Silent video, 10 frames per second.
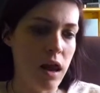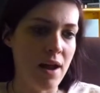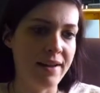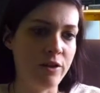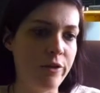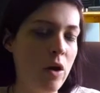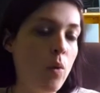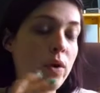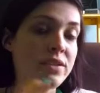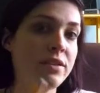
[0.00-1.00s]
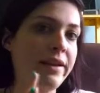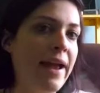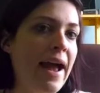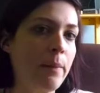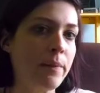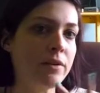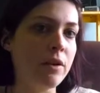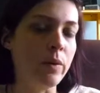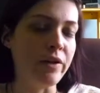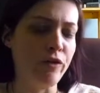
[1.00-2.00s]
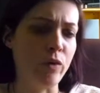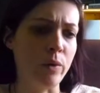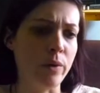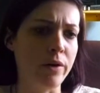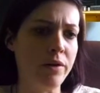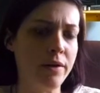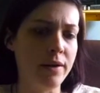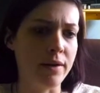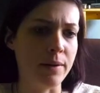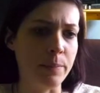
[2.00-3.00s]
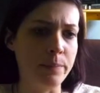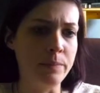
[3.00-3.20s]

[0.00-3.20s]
I don't know what's going to happen going forward. I